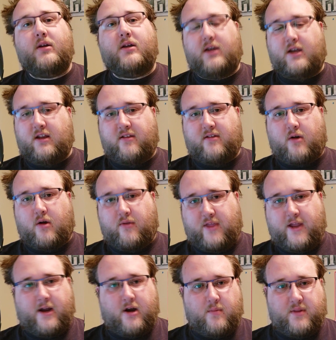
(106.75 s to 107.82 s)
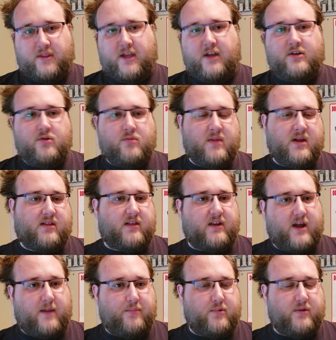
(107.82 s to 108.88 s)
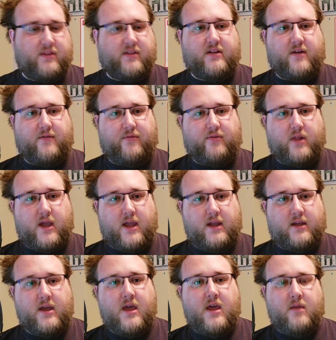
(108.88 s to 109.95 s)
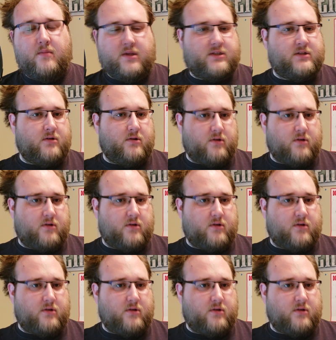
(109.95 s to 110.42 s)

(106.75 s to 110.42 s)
It is all there, but they do mix it up with stuff like Mr.